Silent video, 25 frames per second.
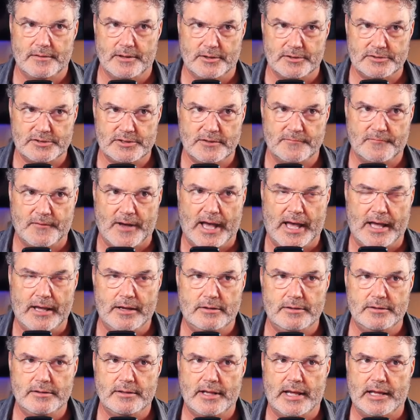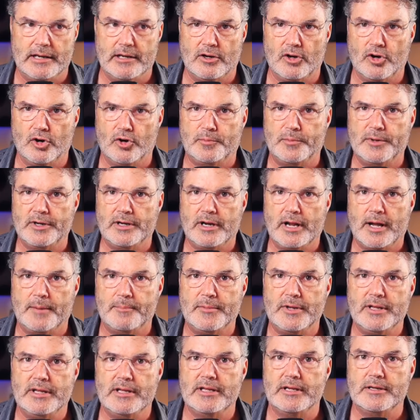There's the file, and it opened
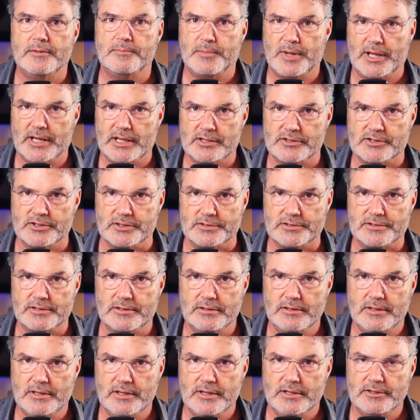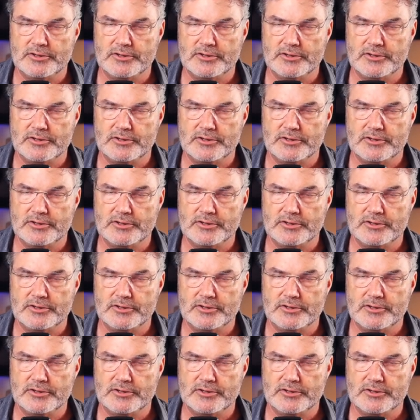up in Pages.